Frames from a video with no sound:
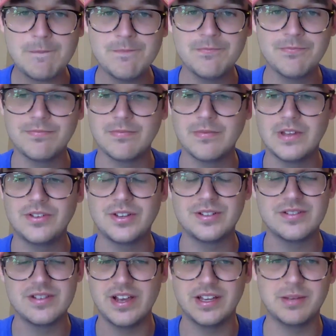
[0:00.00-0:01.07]
Mm, as you can
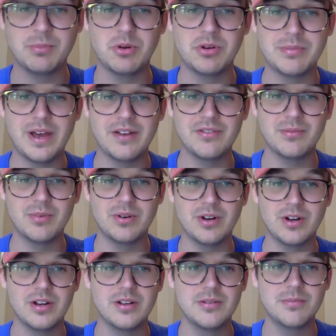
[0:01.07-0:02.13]
see, I keep going back for more,
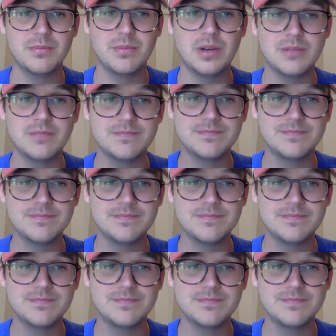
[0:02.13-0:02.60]
but